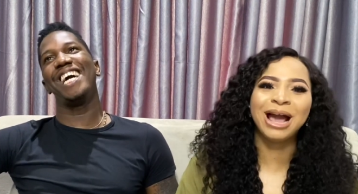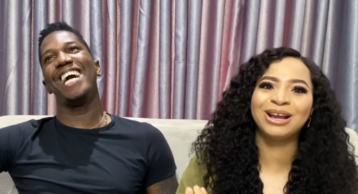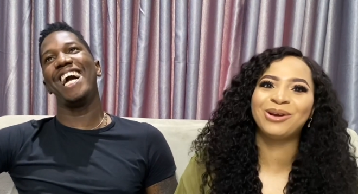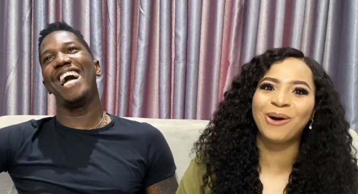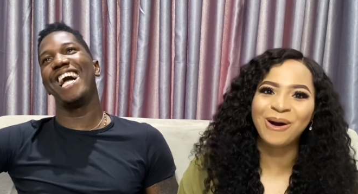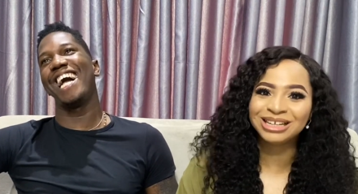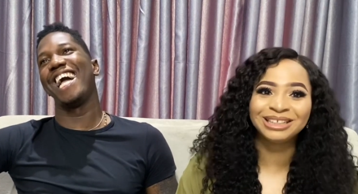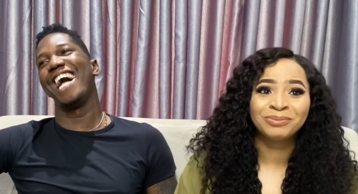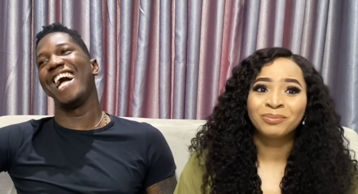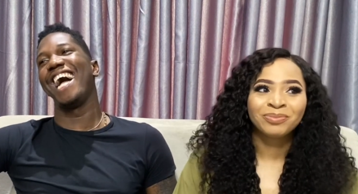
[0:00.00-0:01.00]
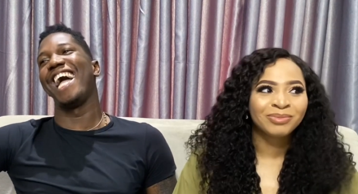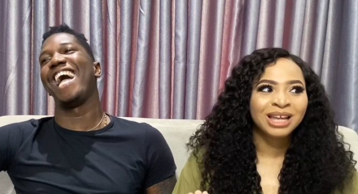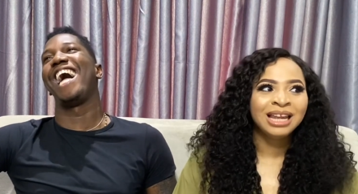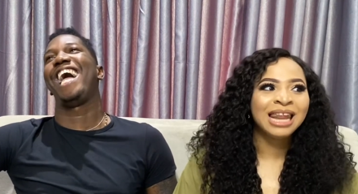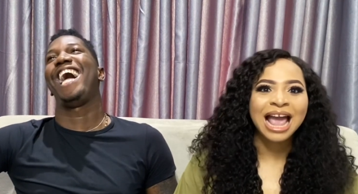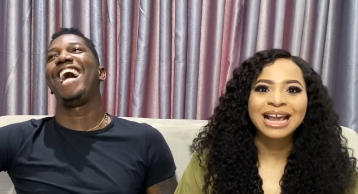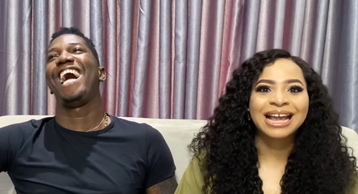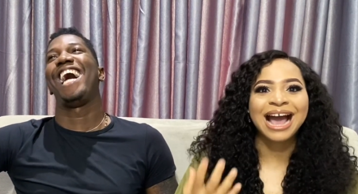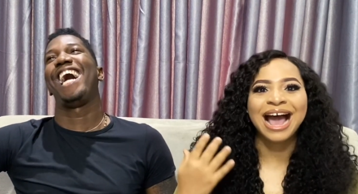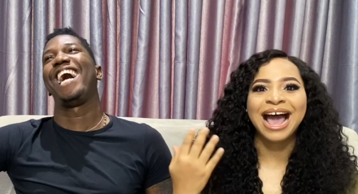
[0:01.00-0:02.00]
Speaker 1: god! like.
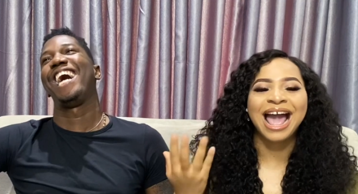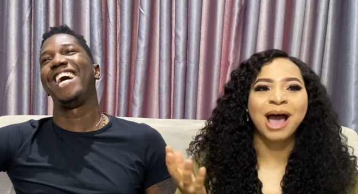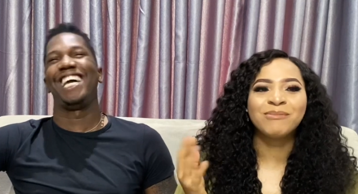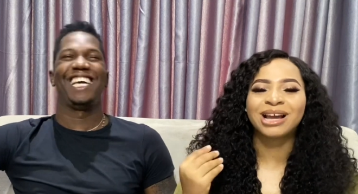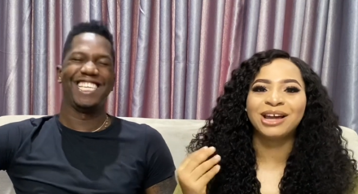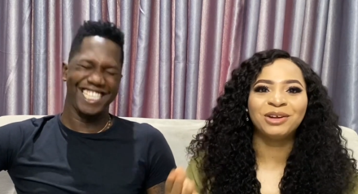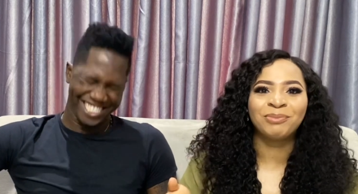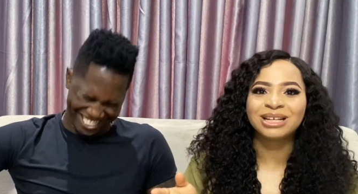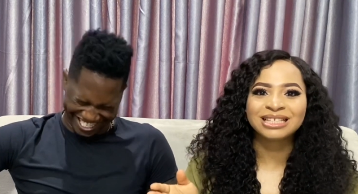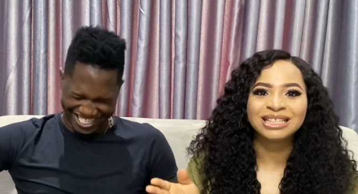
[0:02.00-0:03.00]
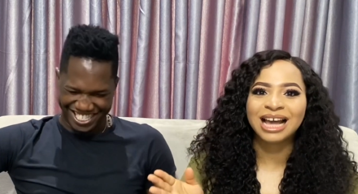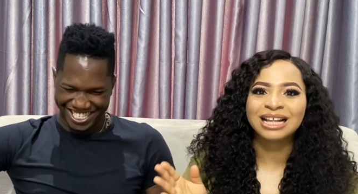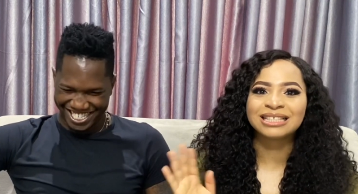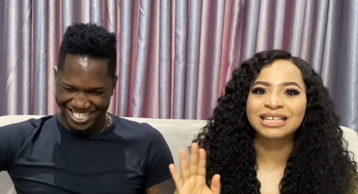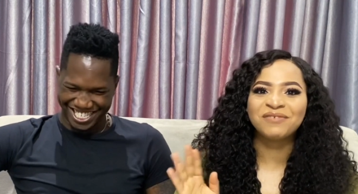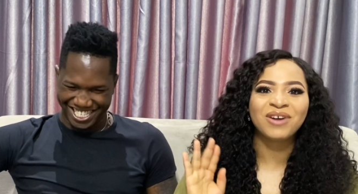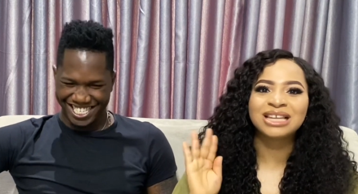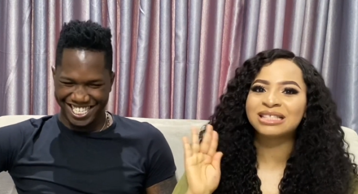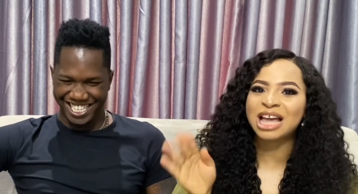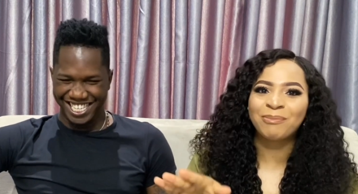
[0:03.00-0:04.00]
I'm the kind of person that if I
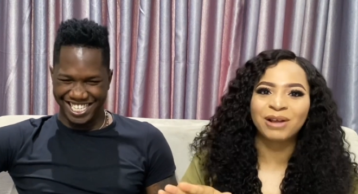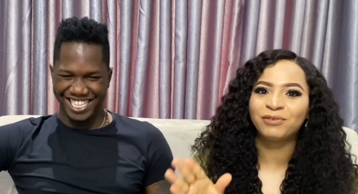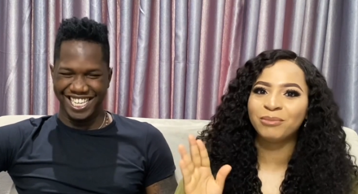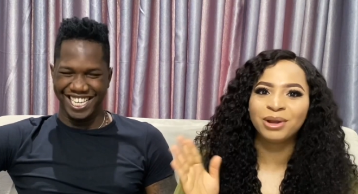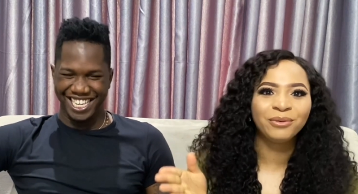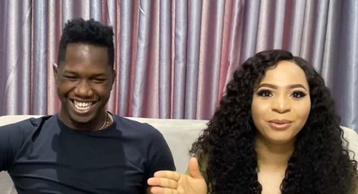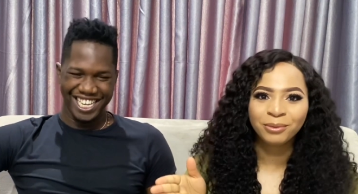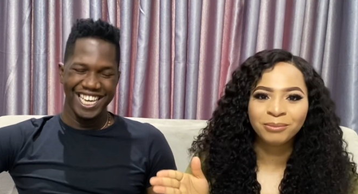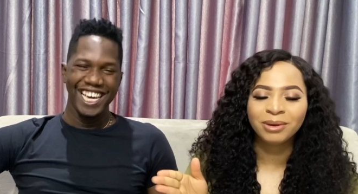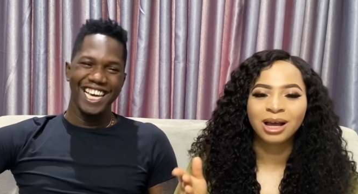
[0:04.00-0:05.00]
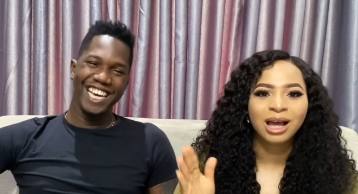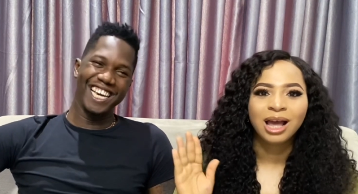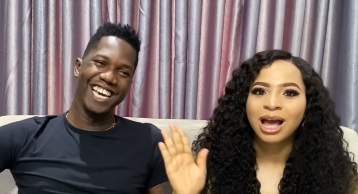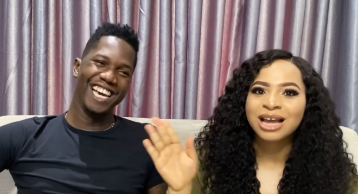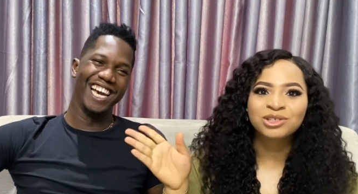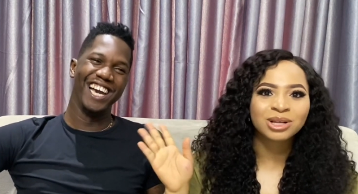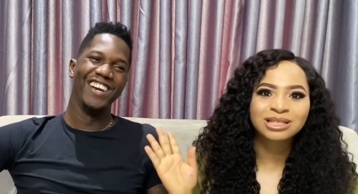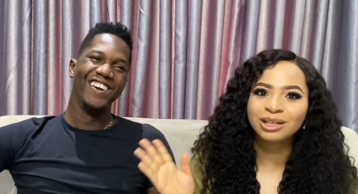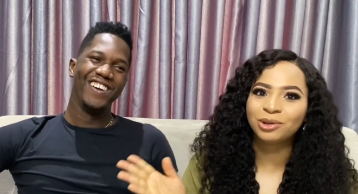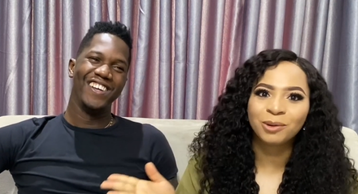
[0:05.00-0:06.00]
step out from a room, I shut
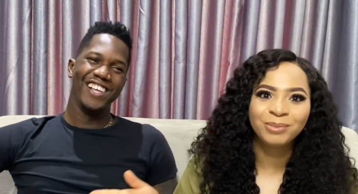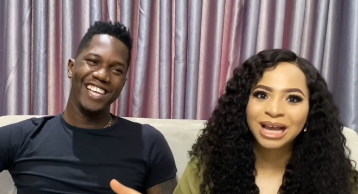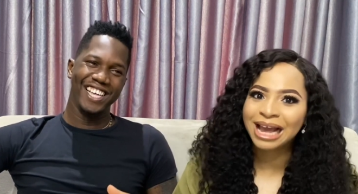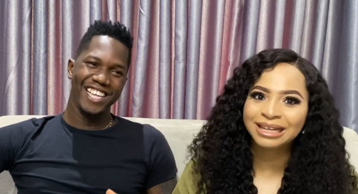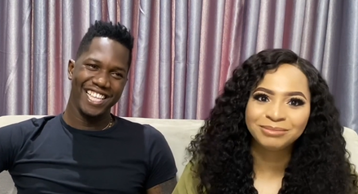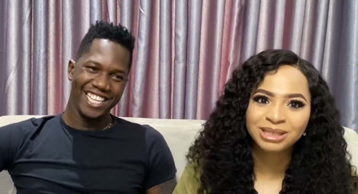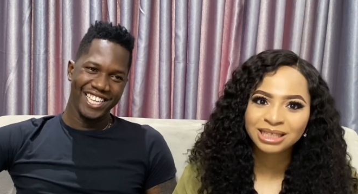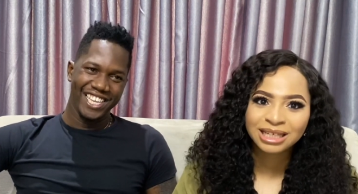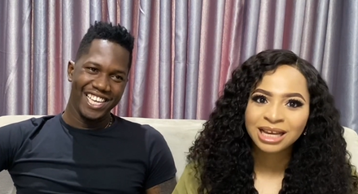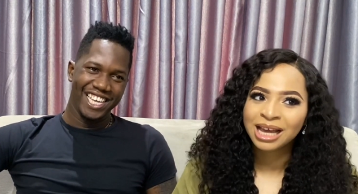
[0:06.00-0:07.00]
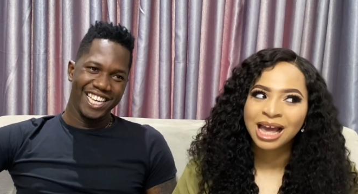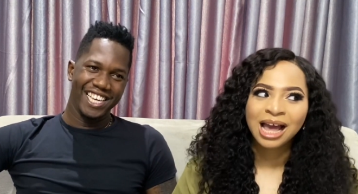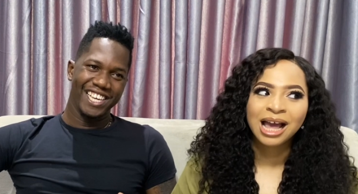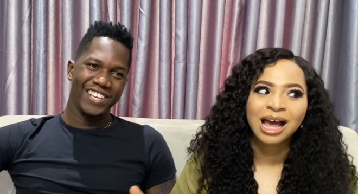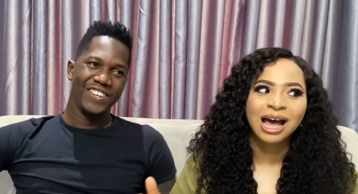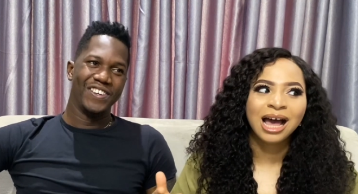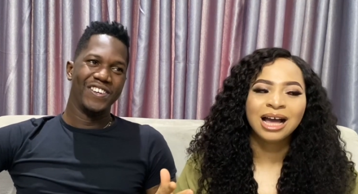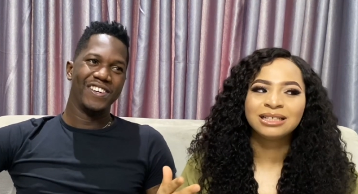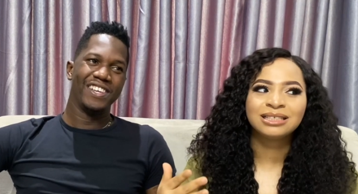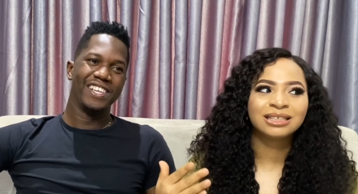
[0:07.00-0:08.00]
the door behind me.
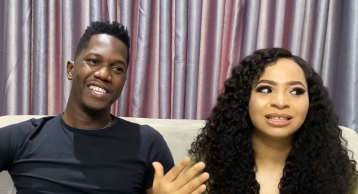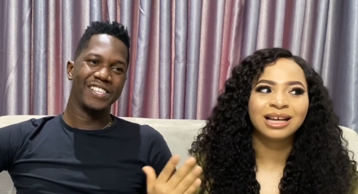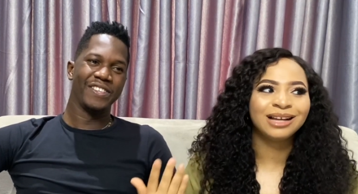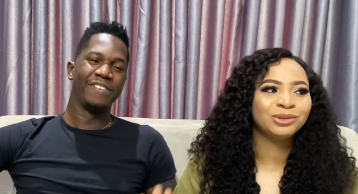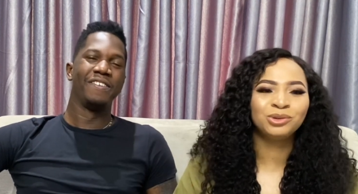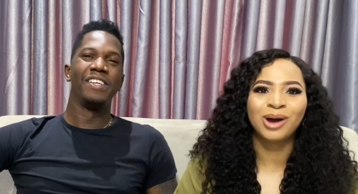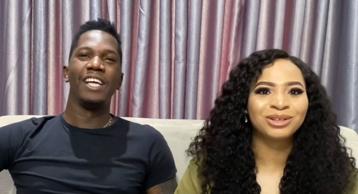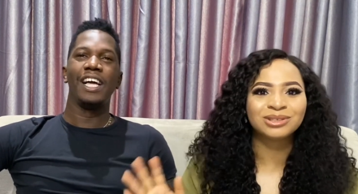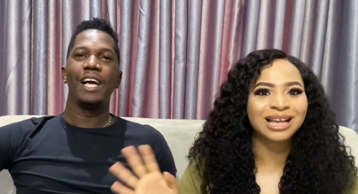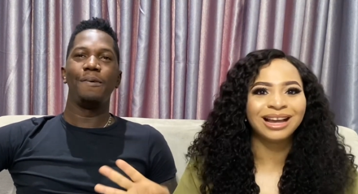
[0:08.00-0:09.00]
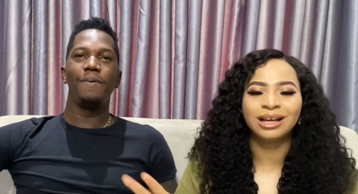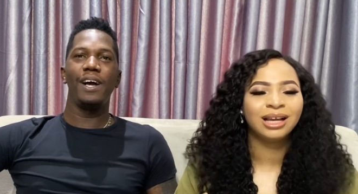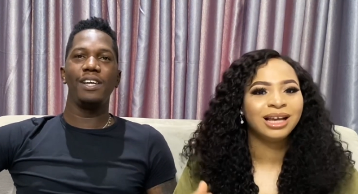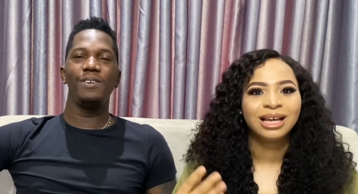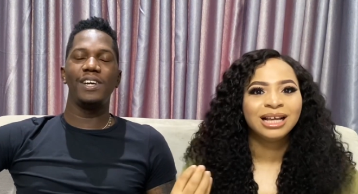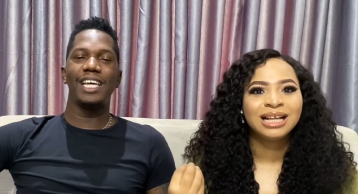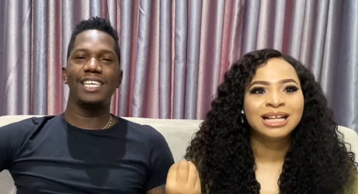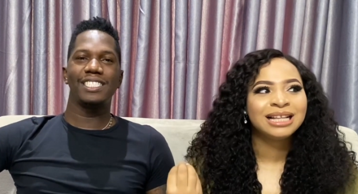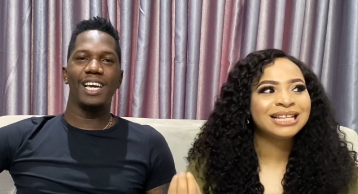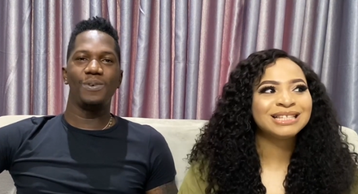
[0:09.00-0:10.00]
And I don't know. I just I, no, I don't
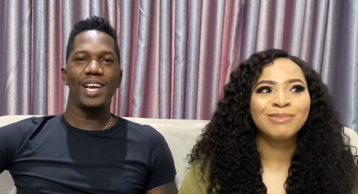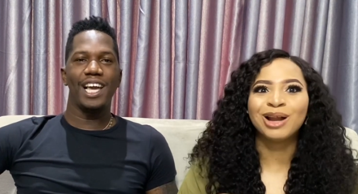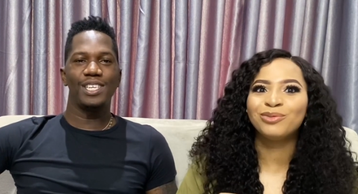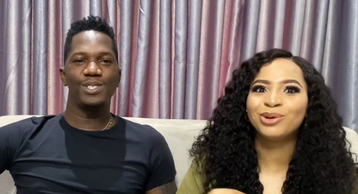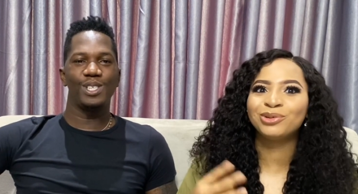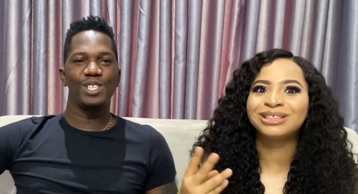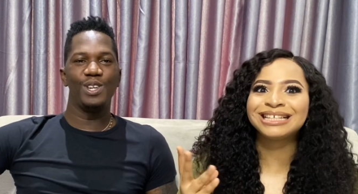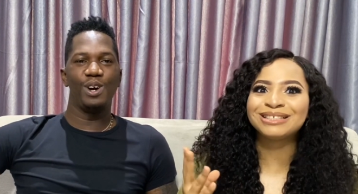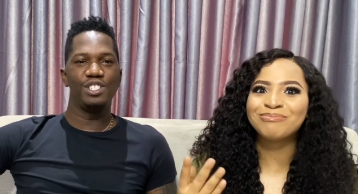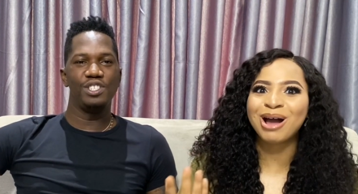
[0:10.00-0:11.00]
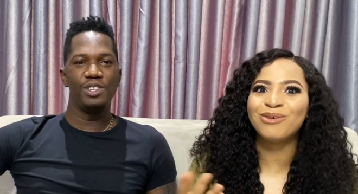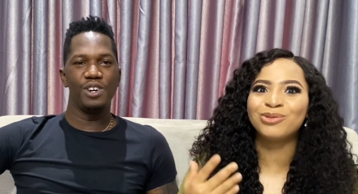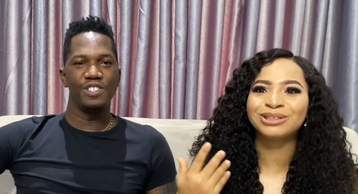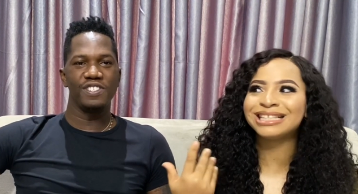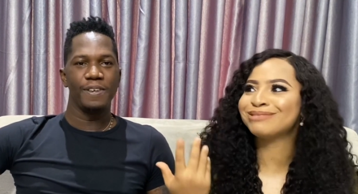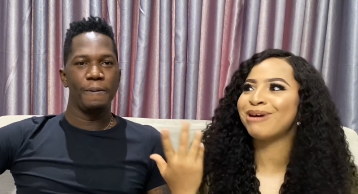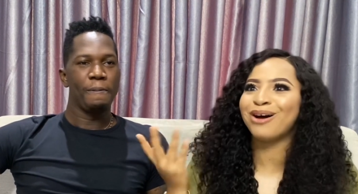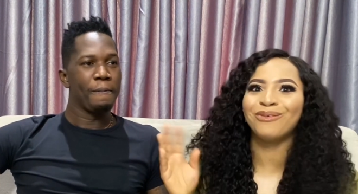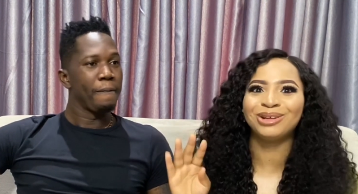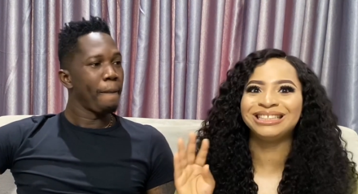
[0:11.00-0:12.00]
understand why you're this Man, would, this
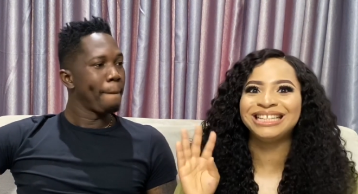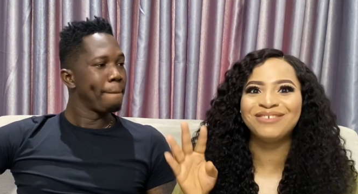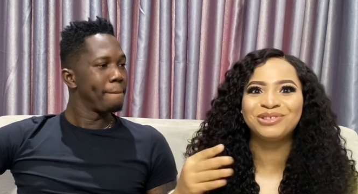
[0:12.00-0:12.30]
man would leave the